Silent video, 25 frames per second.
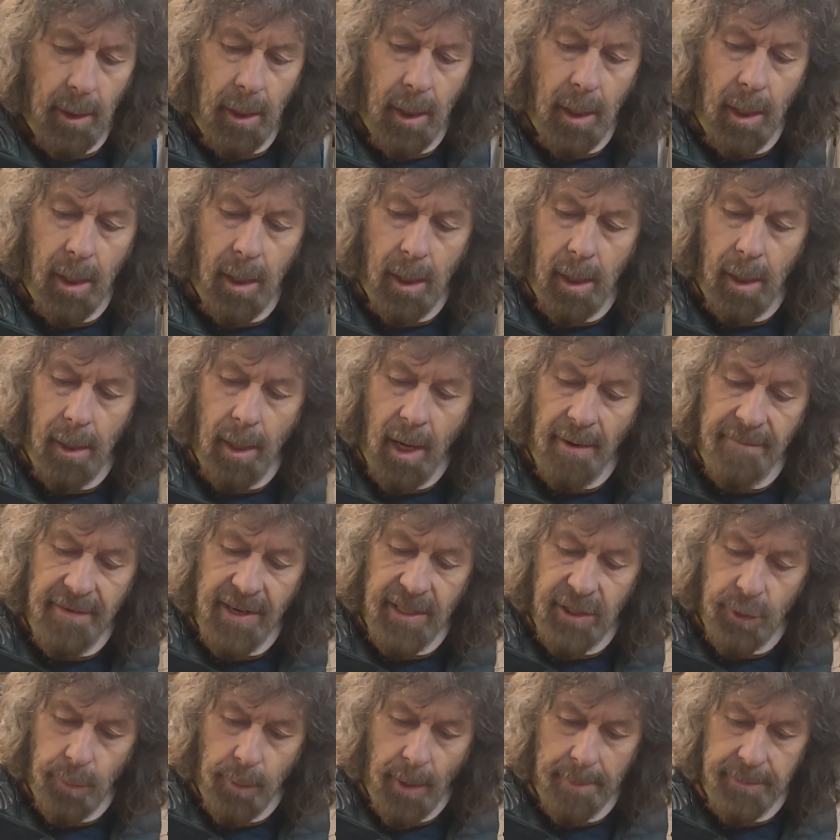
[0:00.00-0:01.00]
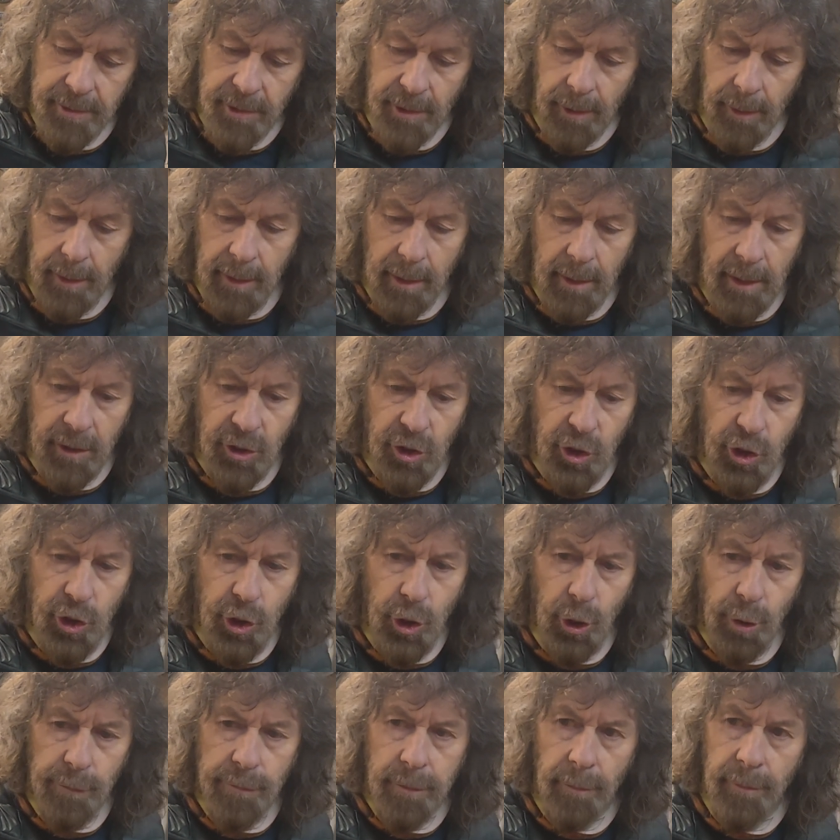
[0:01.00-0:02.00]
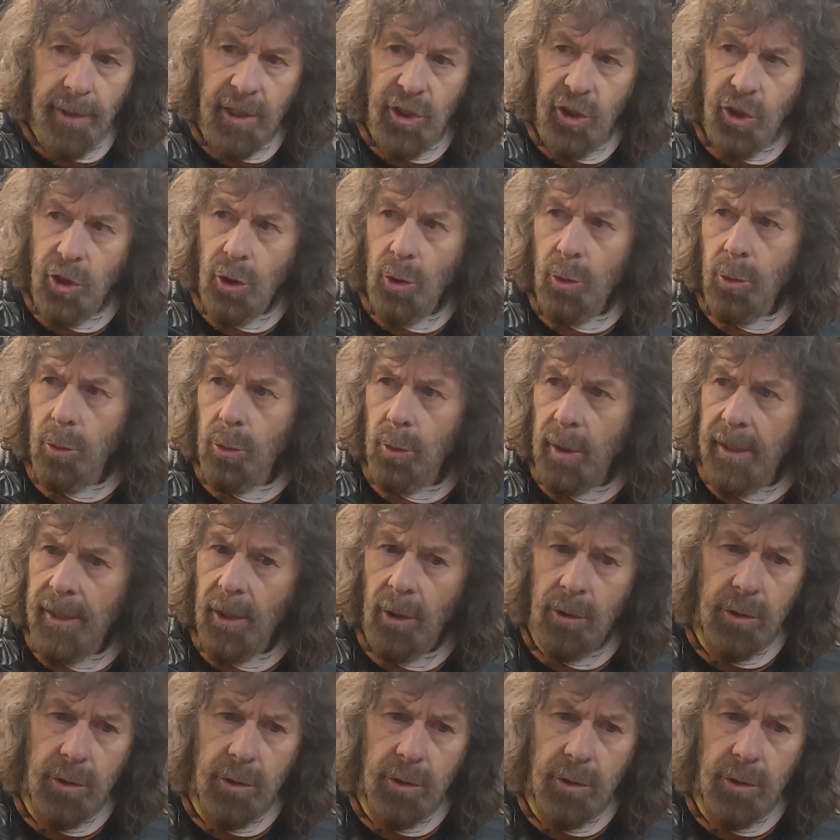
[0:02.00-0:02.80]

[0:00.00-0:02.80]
events website is due for renewal in